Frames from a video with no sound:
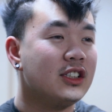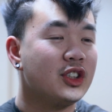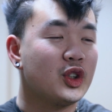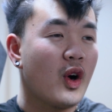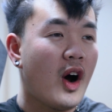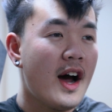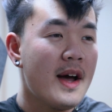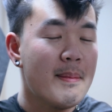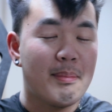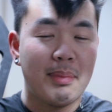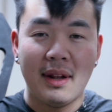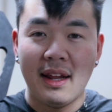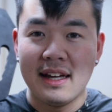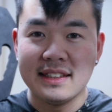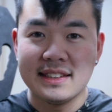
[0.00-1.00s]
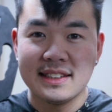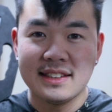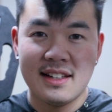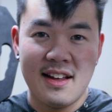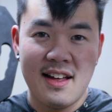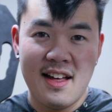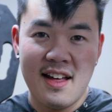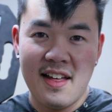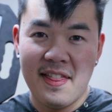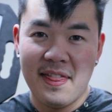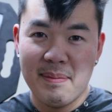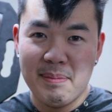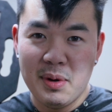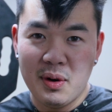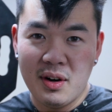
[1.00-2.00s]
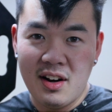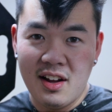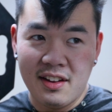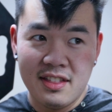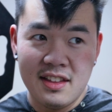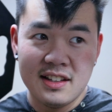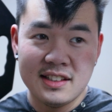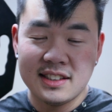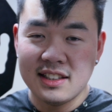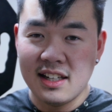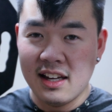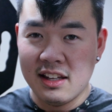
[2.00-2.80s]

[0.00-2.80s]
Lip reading: and try and place the mirror like this